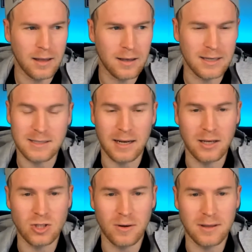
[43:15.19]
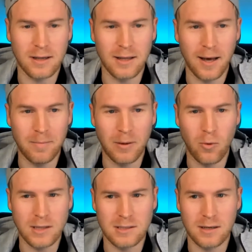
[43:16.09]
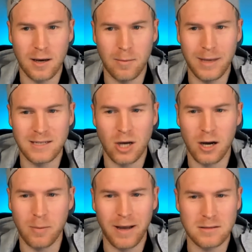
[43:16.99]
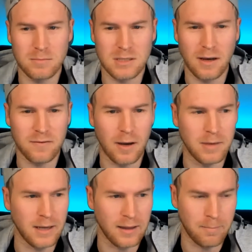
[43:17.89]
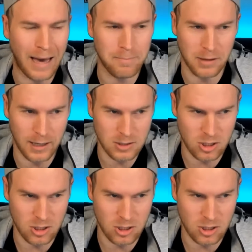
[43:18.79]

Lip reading: He said he enjoyed the club, wants to come and talk about some stuff coming down the pipeline.